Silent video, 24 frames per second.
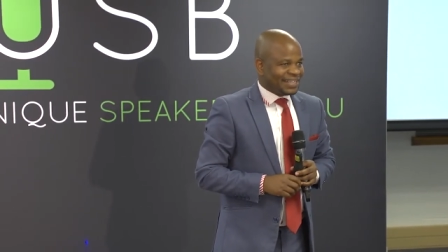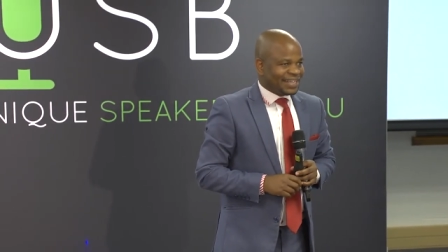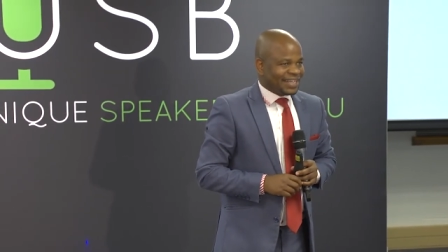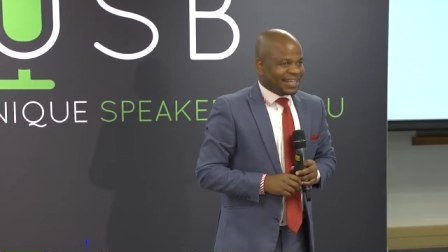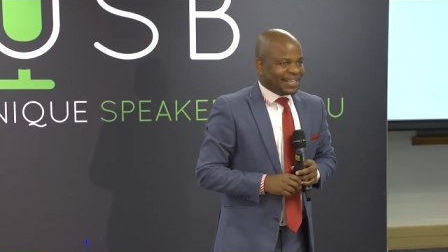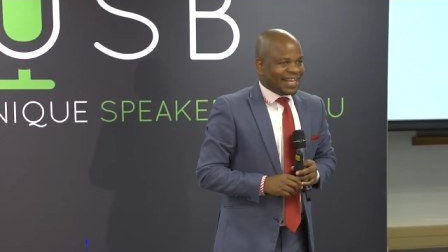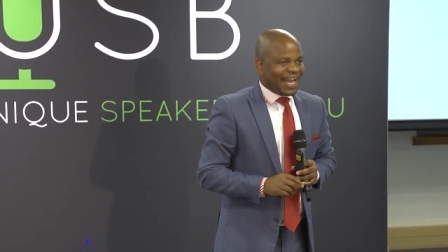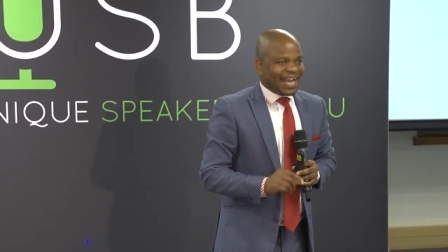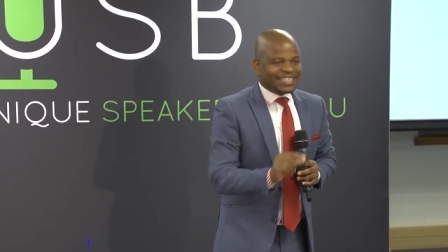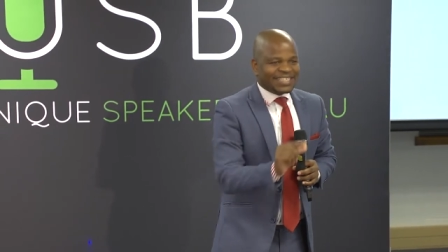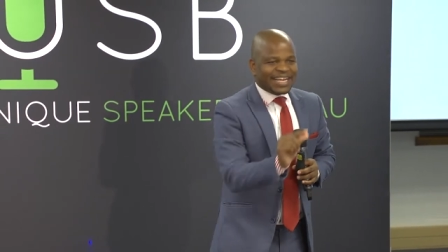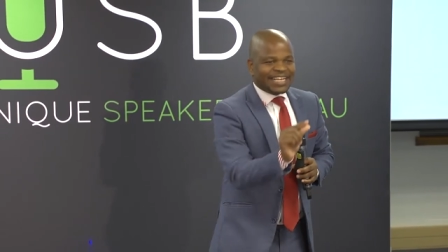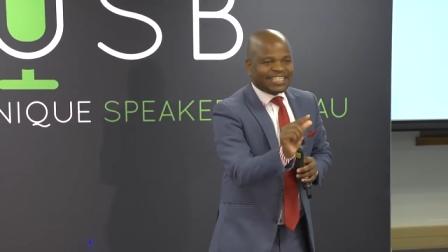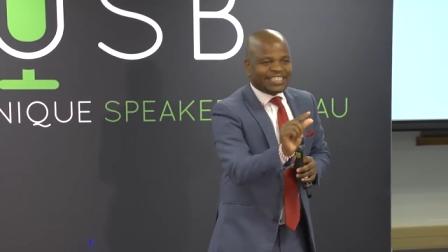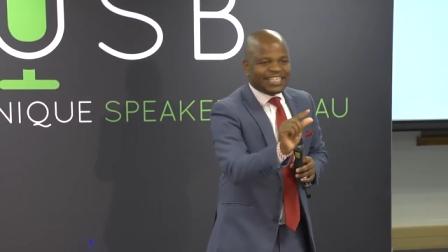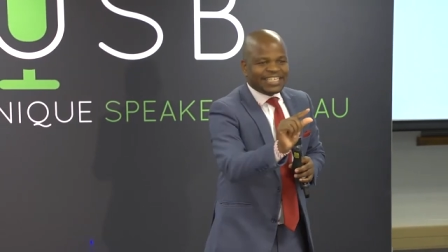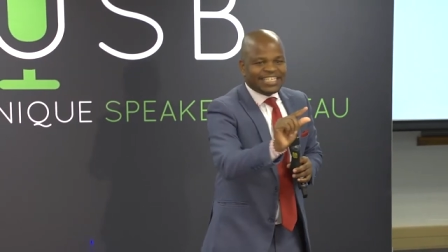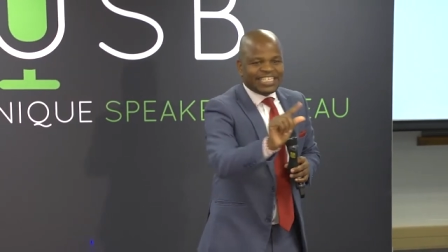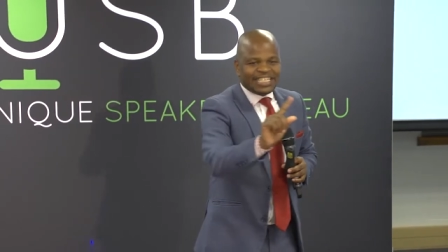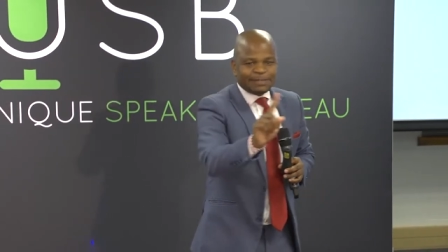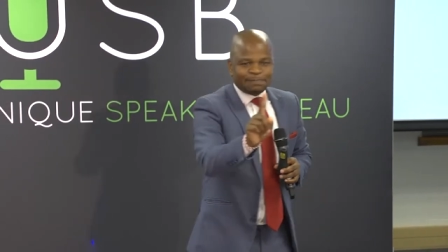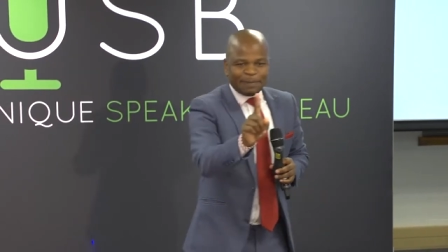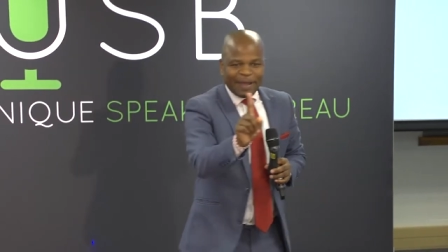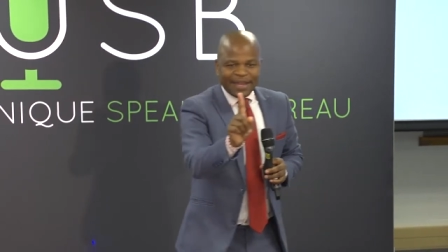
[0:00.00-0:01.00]
The
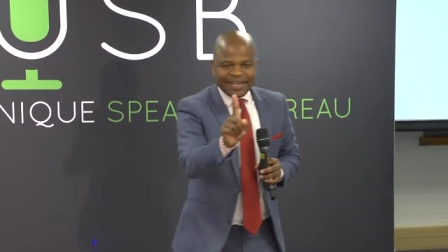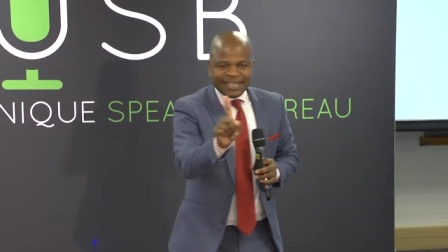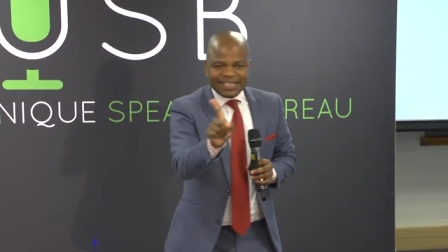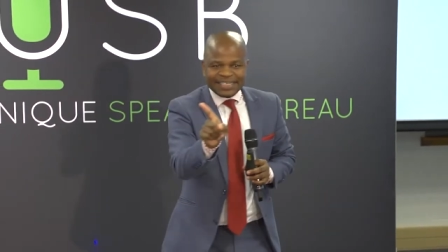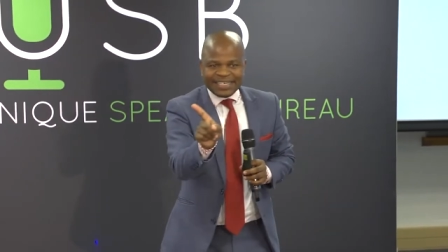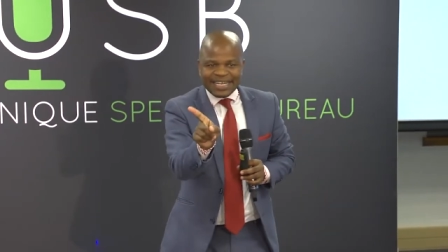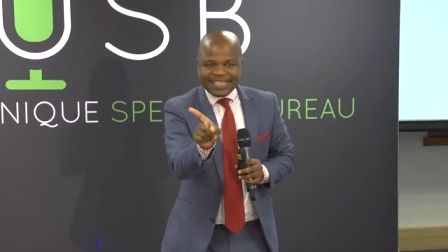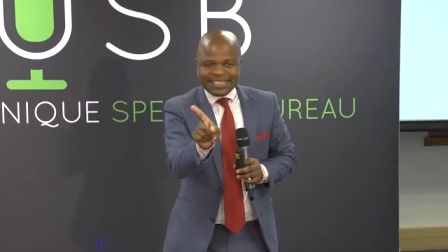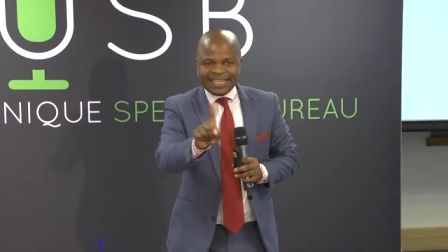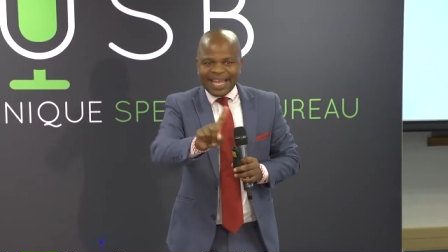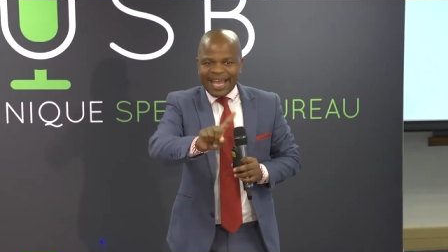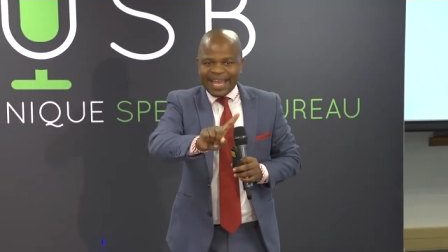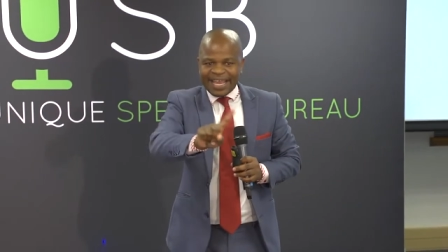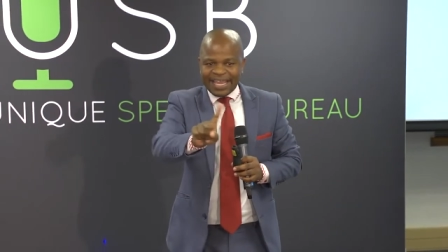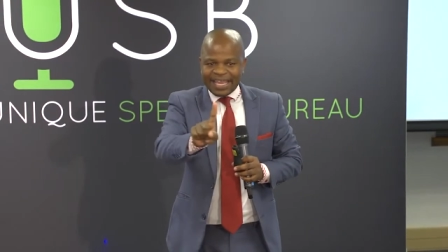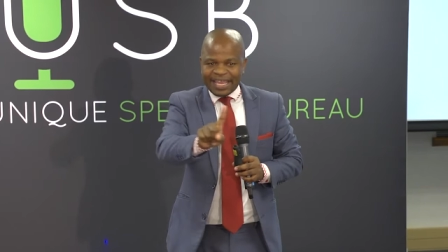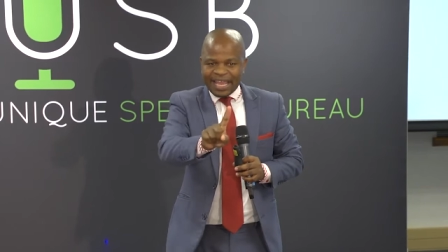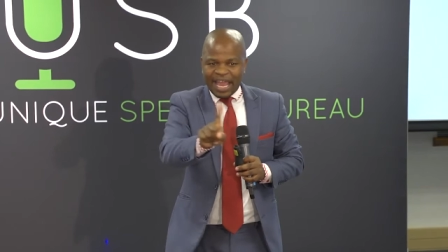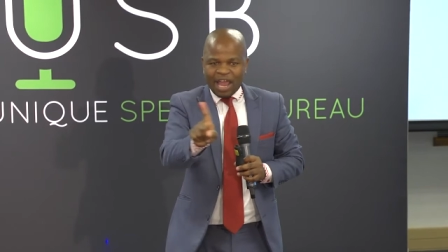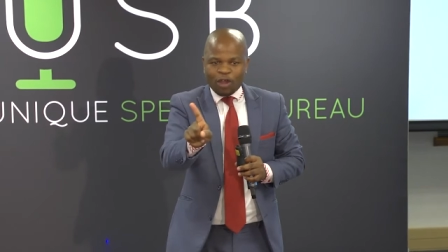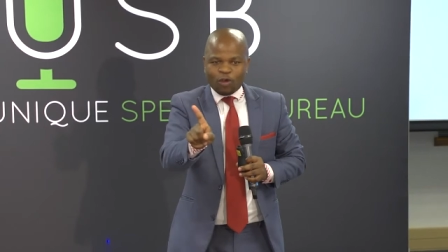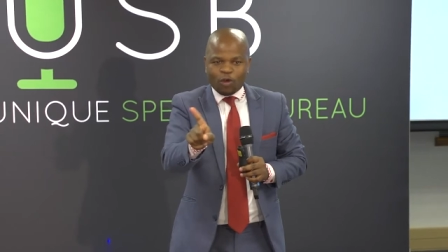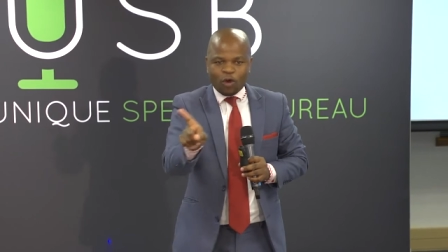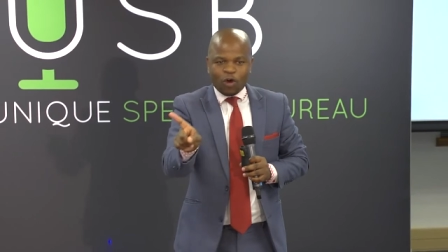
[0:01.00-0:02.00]
attention span is just like
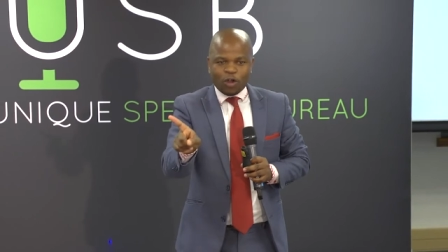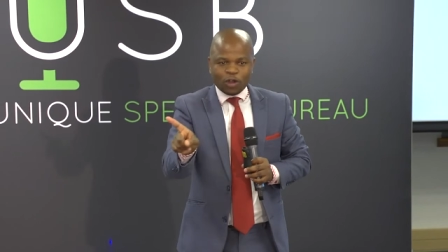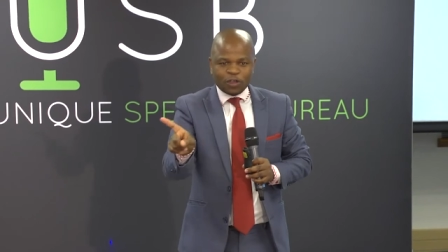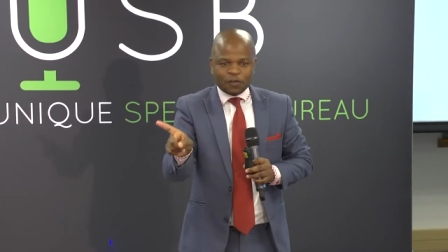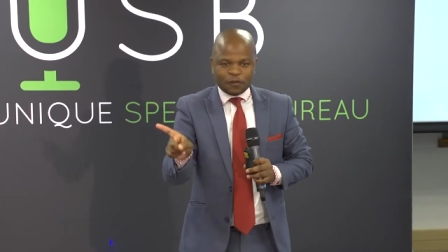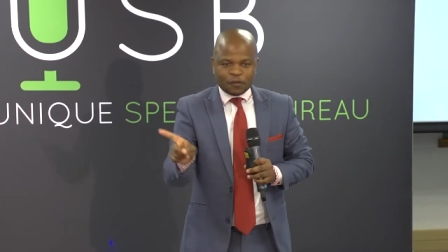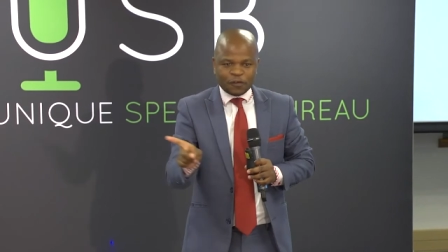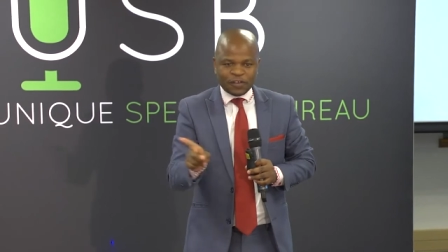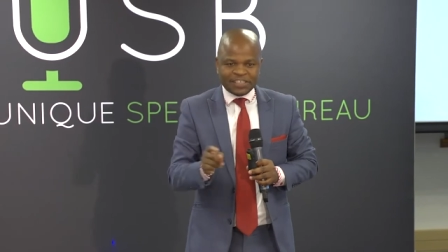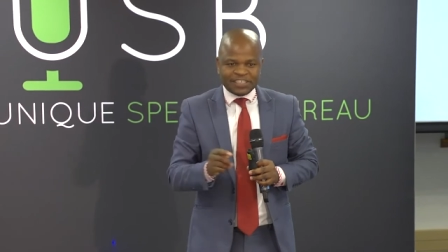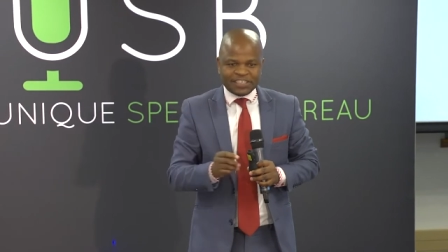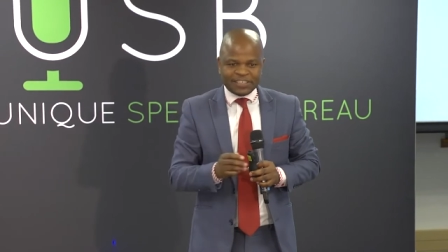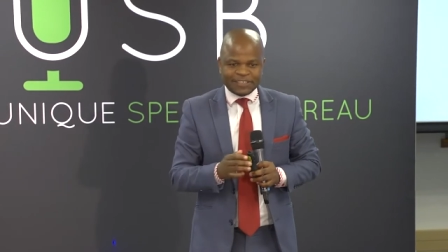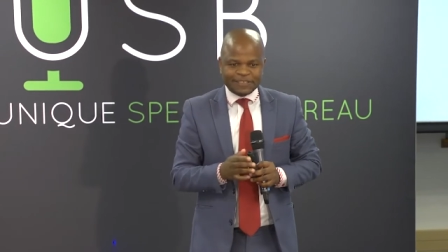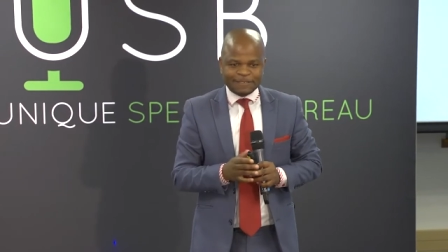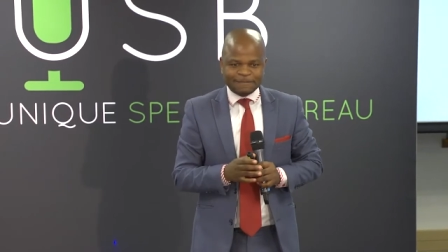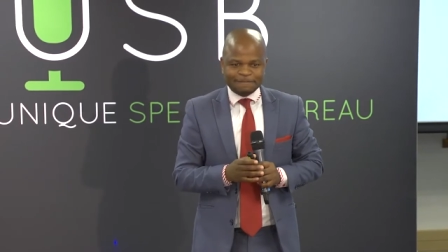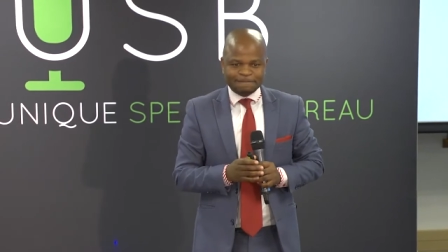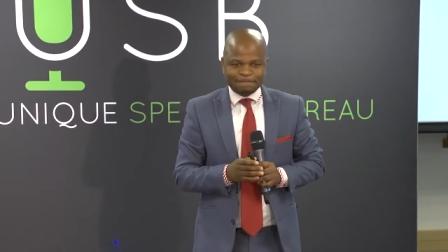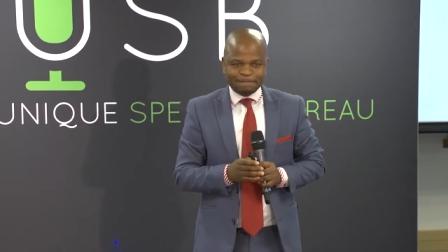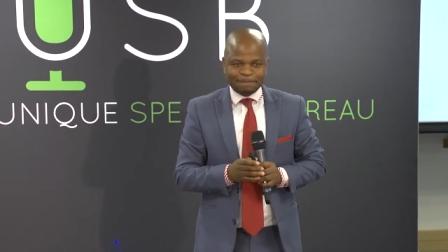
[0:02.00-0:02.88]
a goldfish.